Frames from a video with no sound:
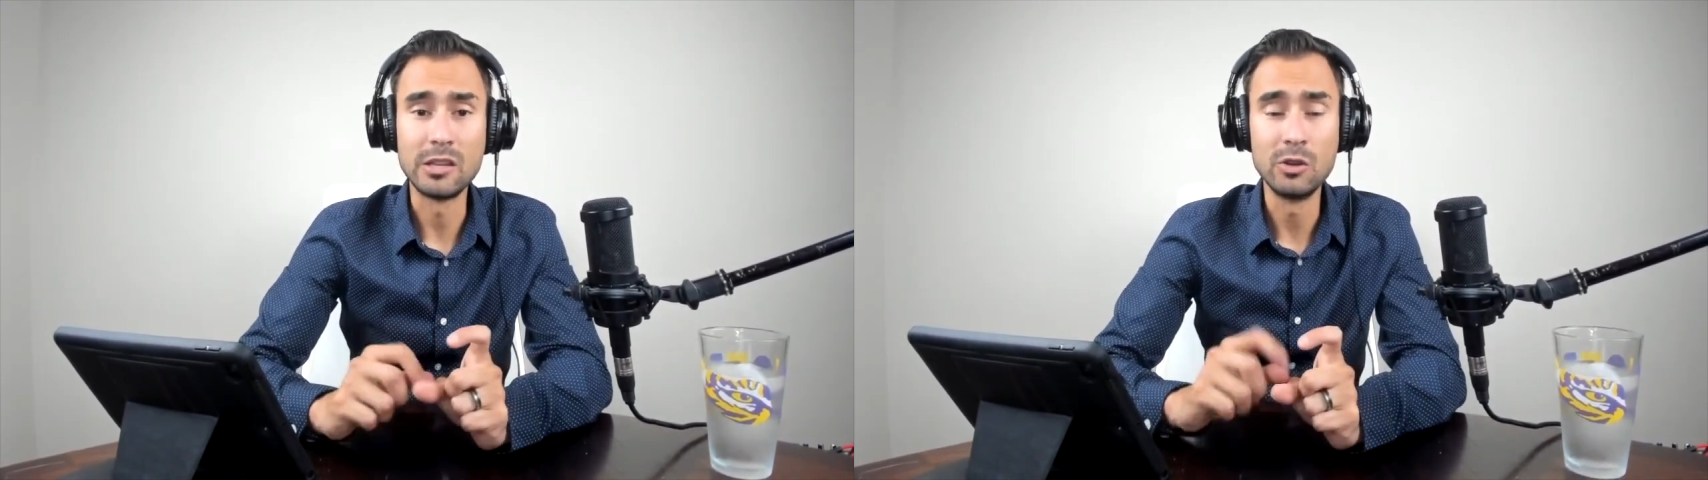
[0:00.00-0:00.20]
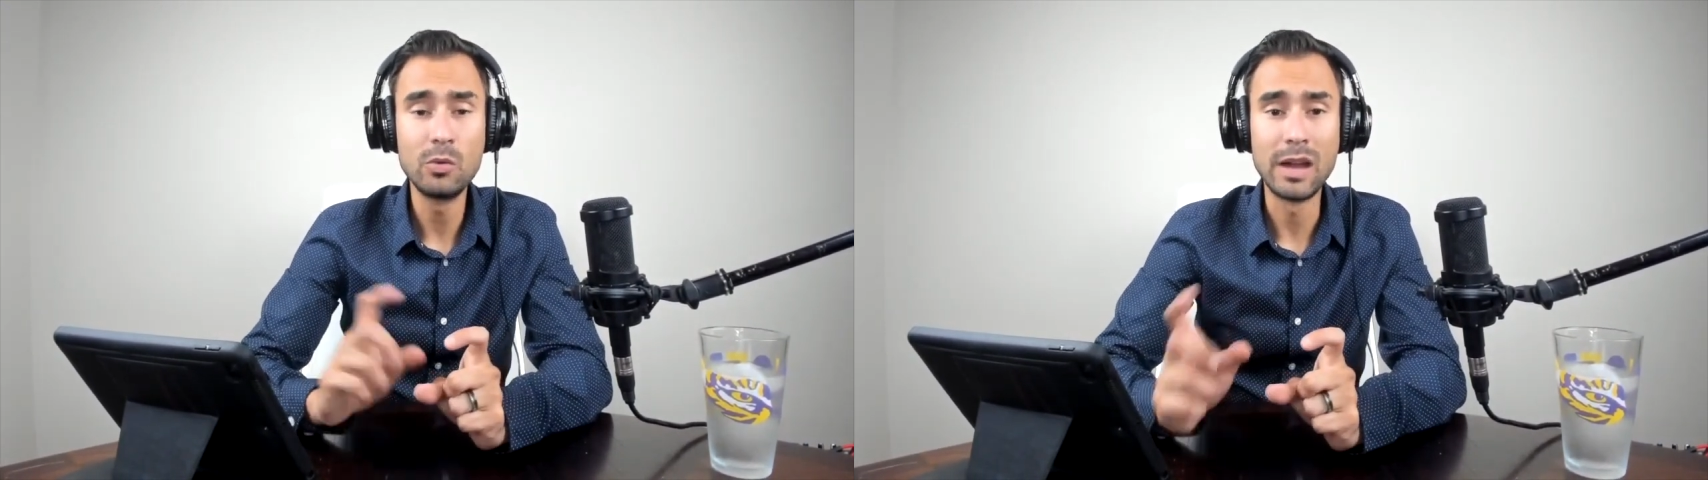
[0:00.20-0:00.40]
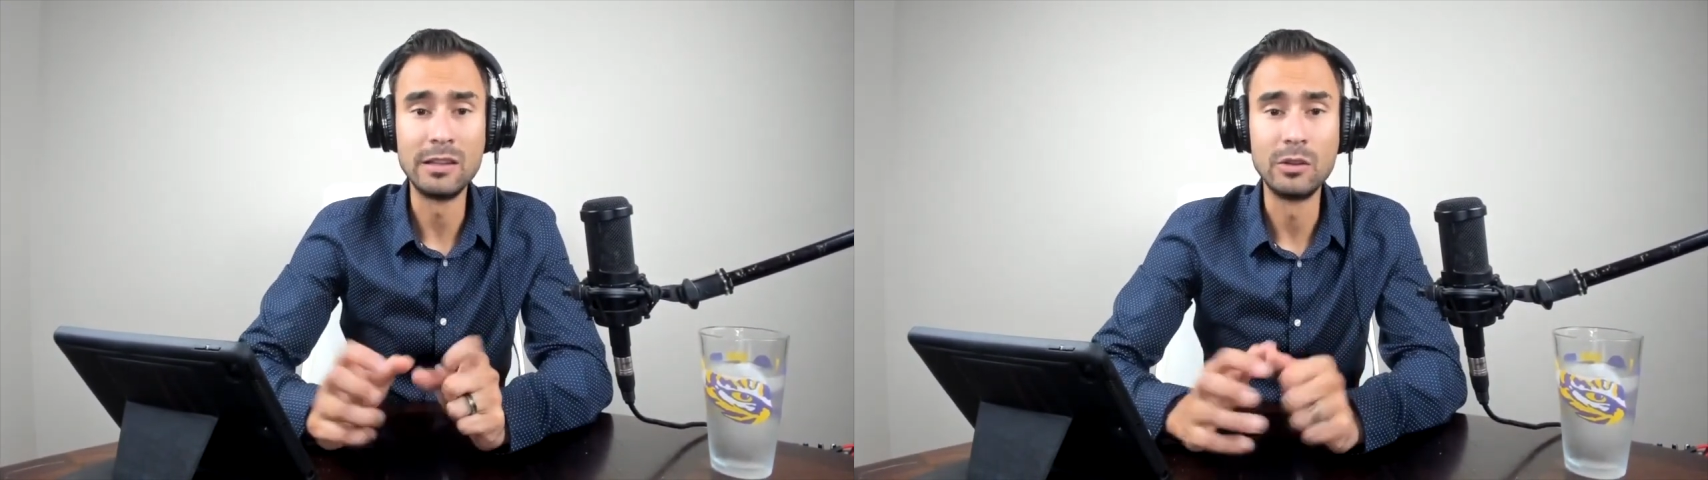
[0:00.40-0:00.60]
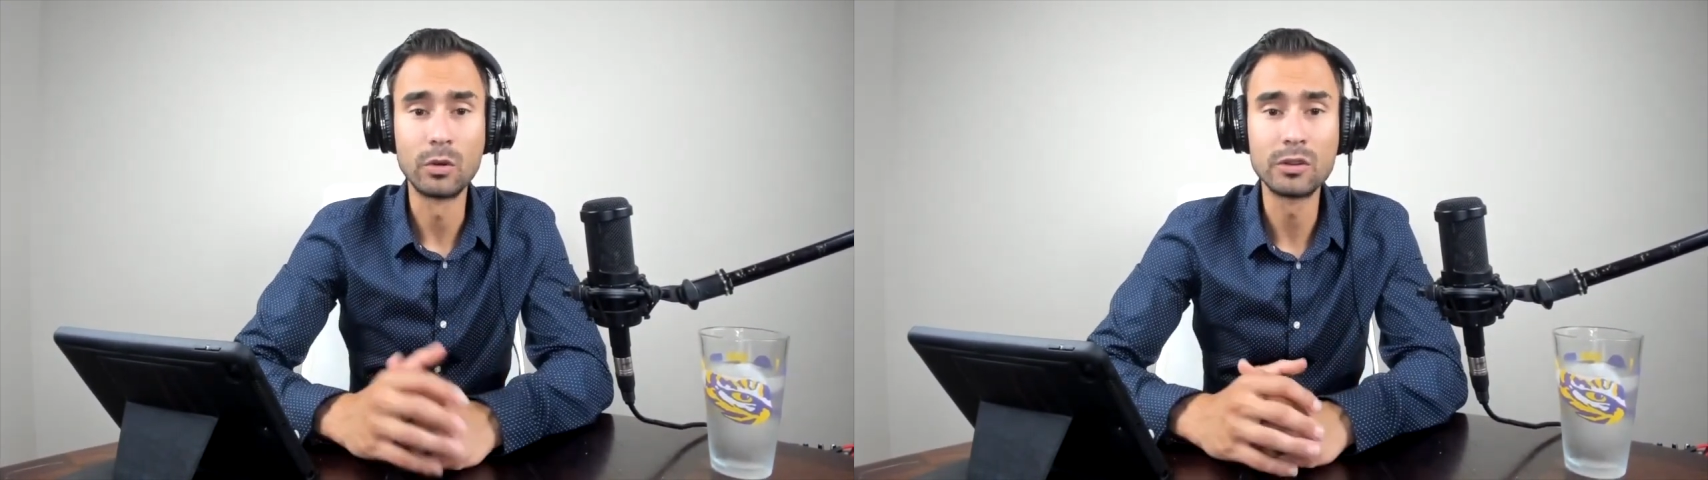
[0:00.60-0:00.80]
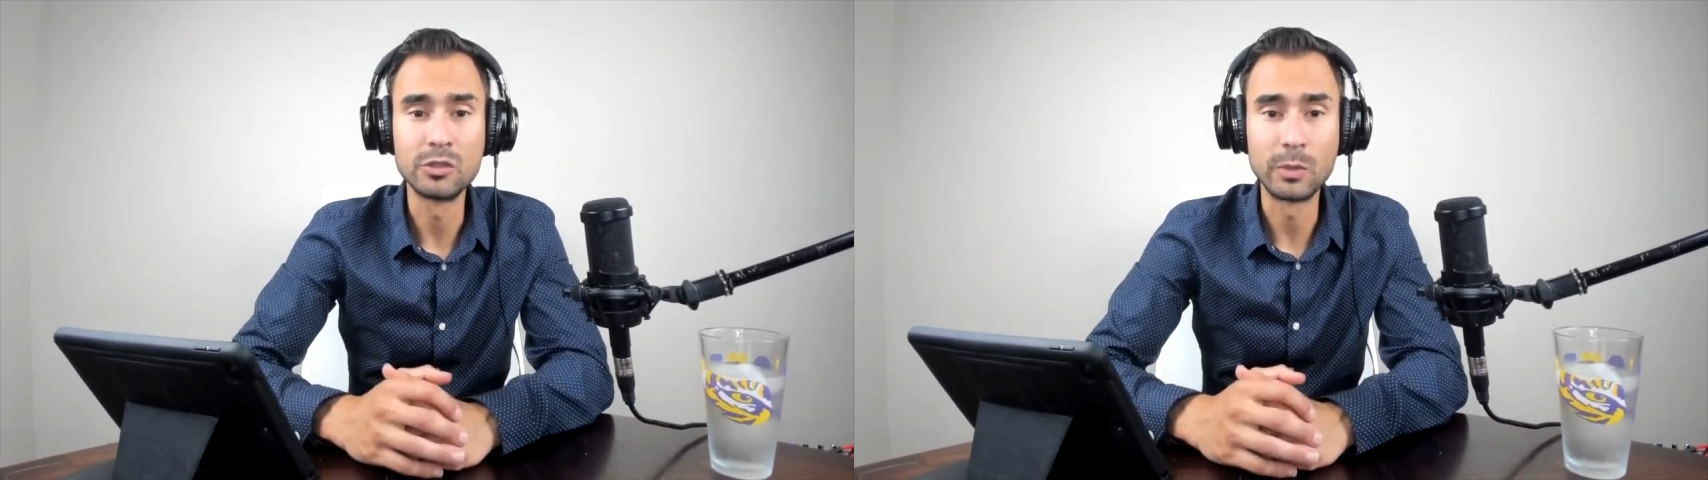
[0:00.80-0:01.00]
you and
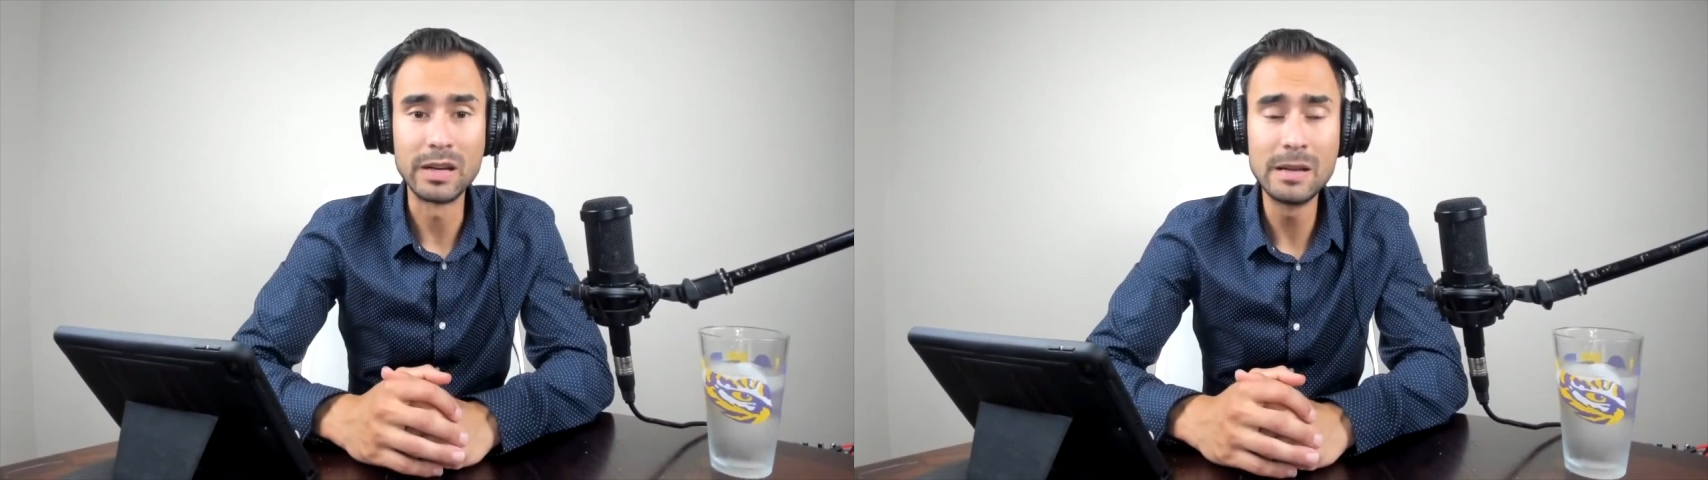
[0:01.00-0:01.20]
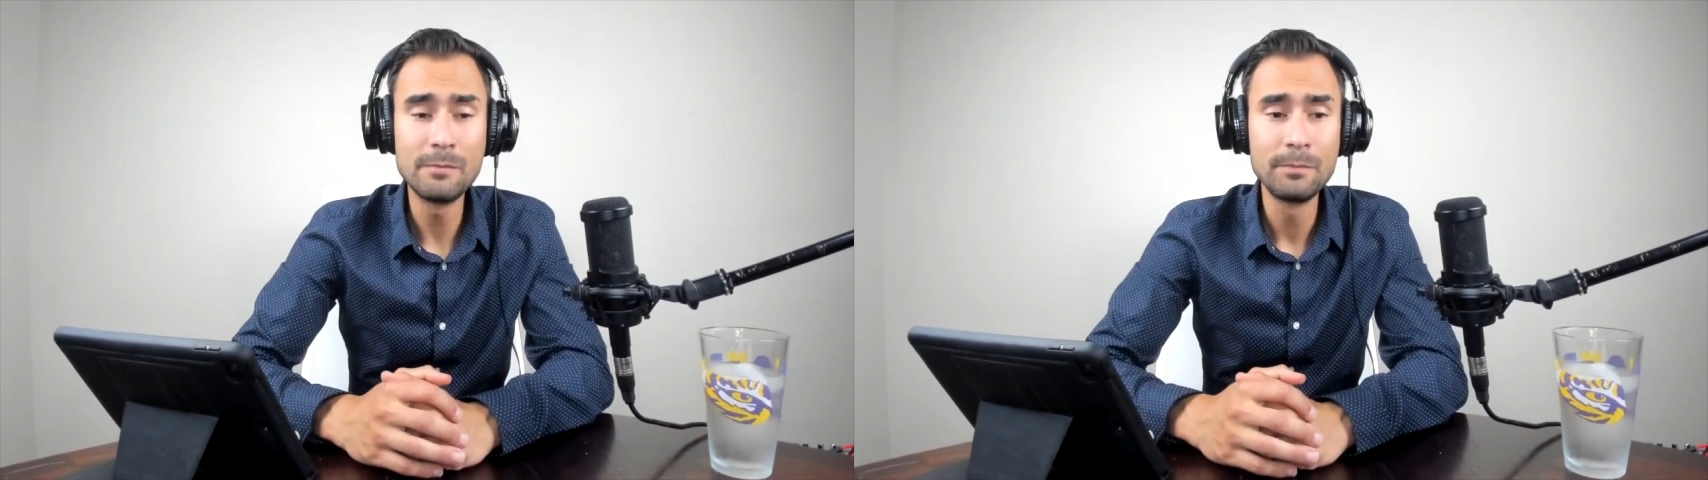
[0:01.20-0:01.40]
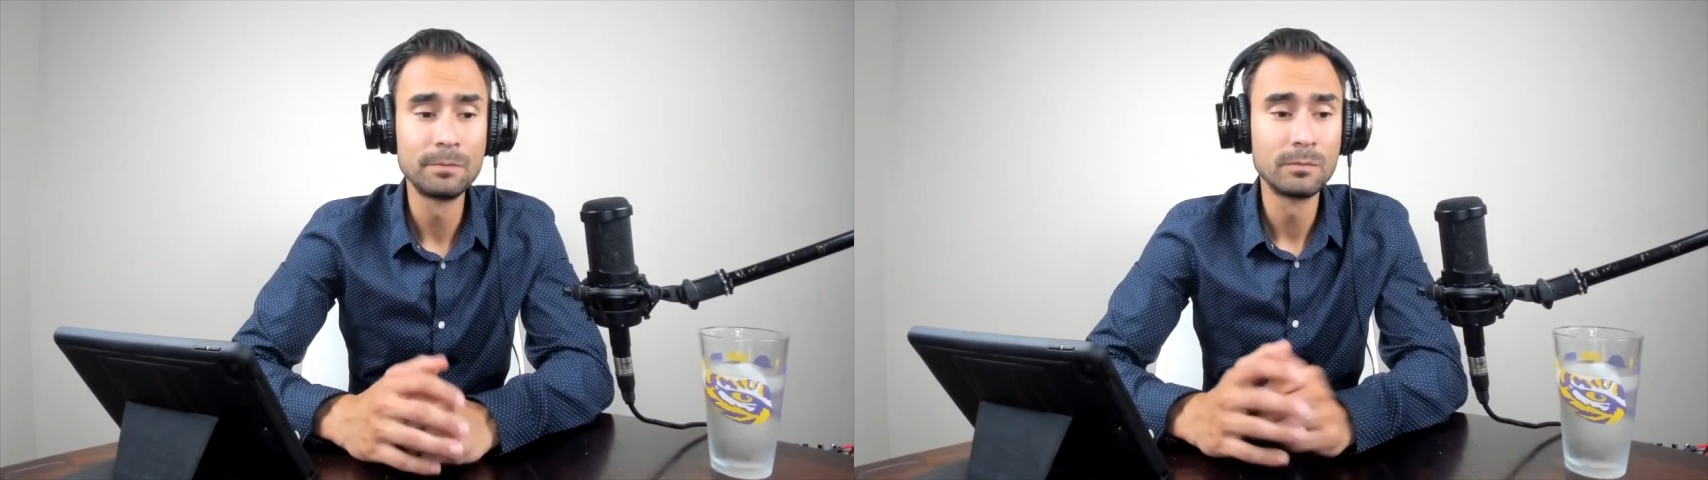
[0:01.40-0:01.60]
your dream,